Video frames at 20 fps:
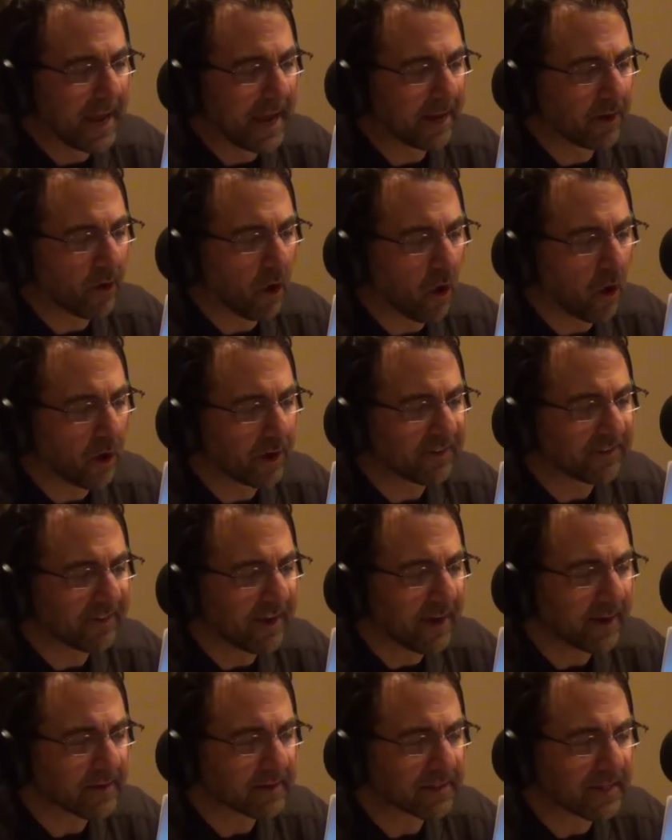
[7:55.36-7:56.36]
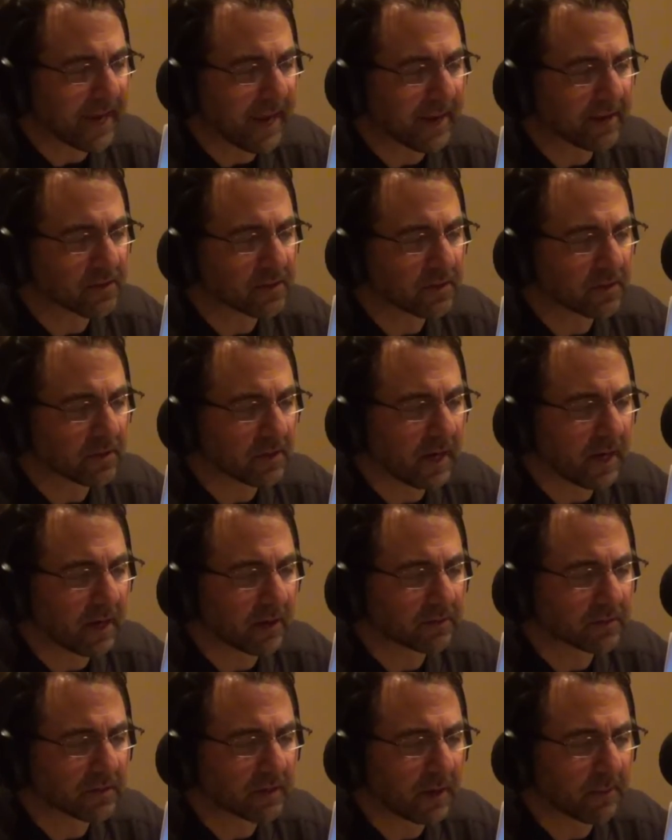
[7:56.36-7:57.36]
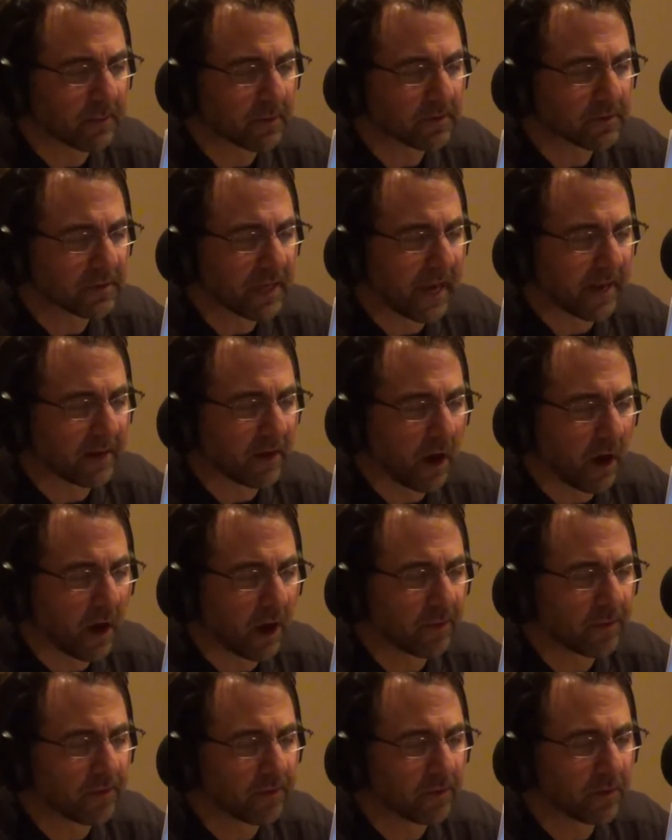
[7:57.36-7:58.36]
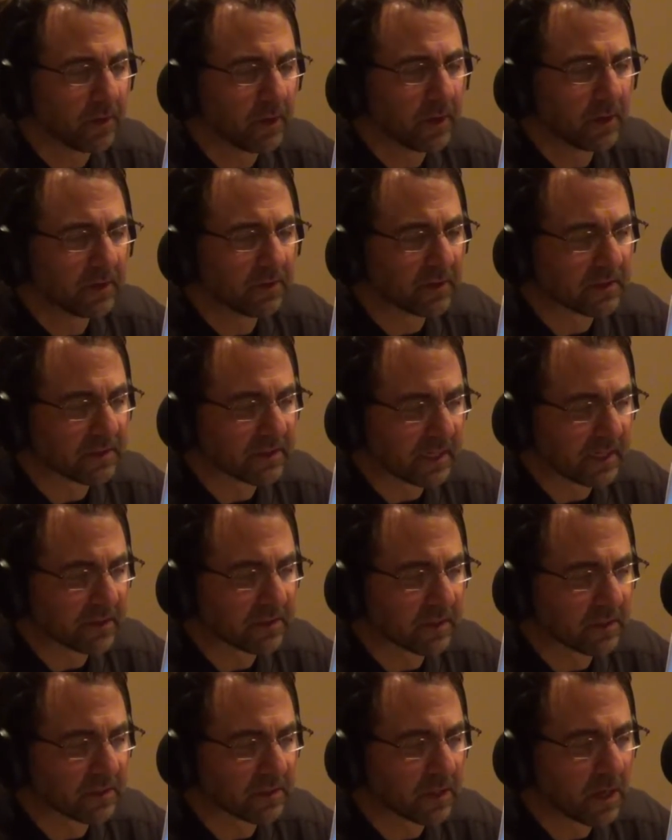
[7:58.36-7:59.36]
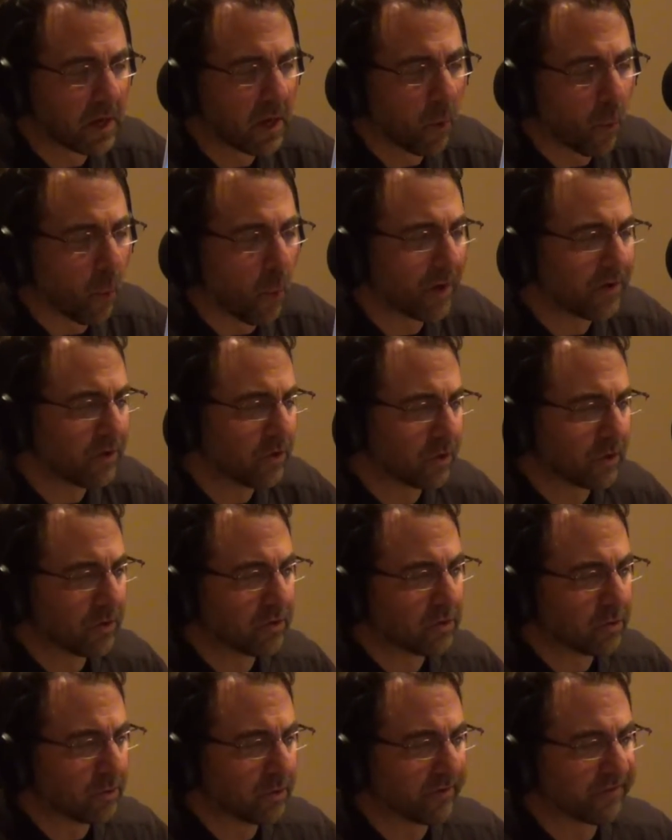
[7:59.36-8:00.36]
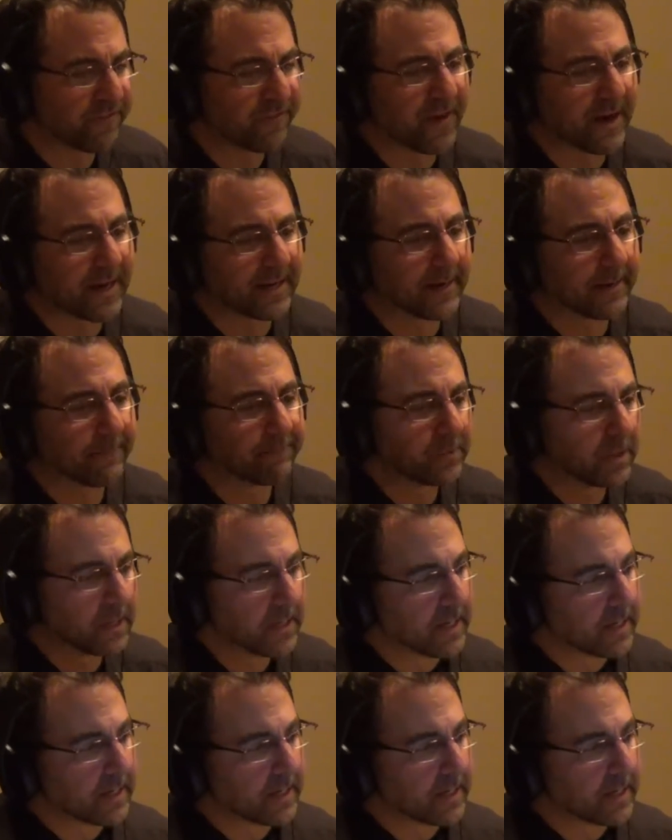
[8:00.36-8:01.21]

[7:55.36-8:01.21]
and heart attacks, cancer, Alzheimer's, and other diseases. What you can do to fight it.